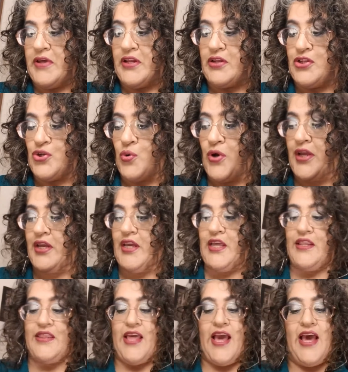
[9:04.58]
enjoying,
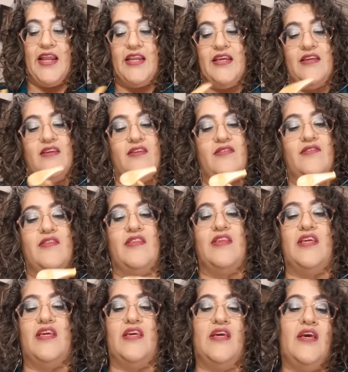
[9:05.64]
and that is
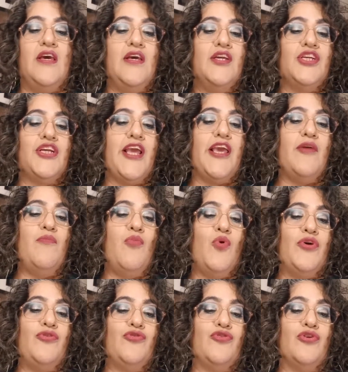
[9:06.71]
the Shea
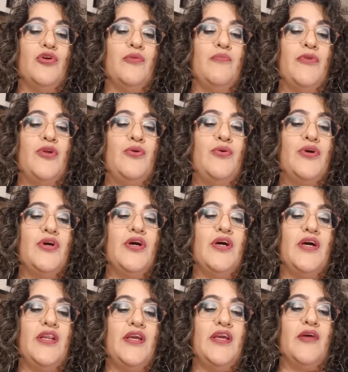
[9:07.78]
Moisture Manuka
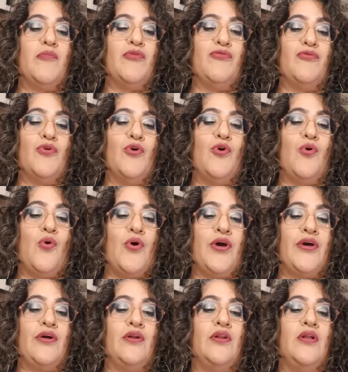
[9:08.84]
Honey and Mafura
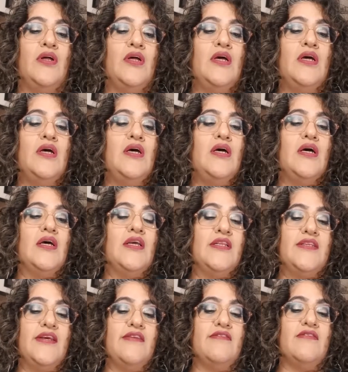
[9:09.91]
Oil
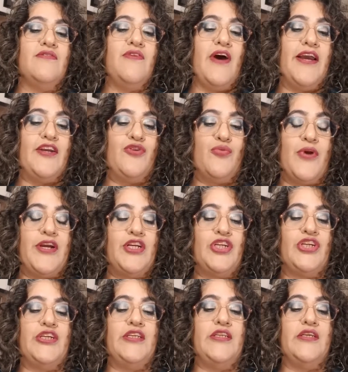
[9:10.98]
Intensive
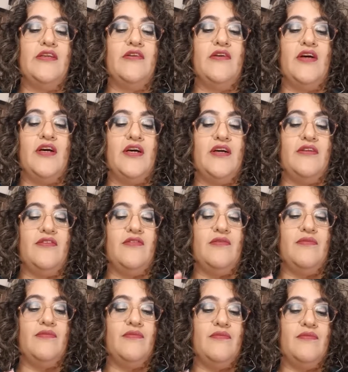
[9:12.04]
Hydration
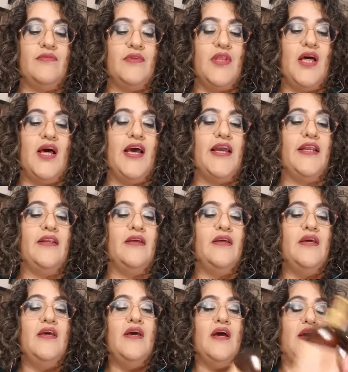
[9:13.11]
line.
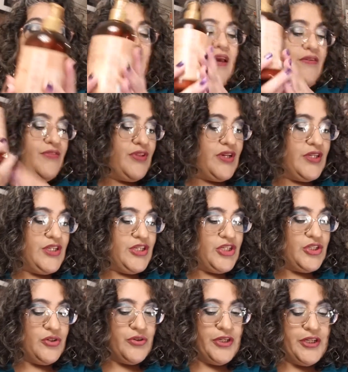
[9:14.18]
I have the
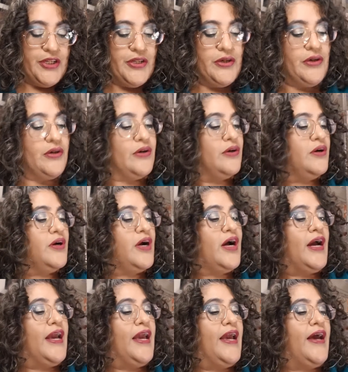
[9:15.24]
conditioner here.
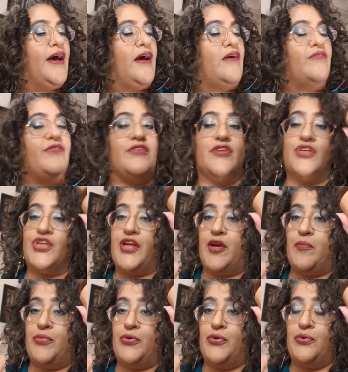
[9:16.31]
I have the
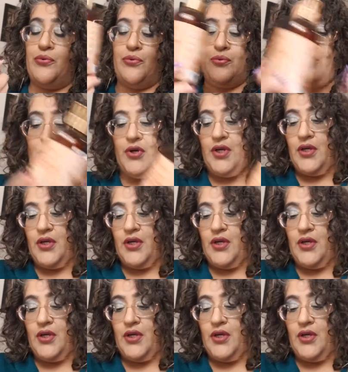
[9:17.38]
shampoo.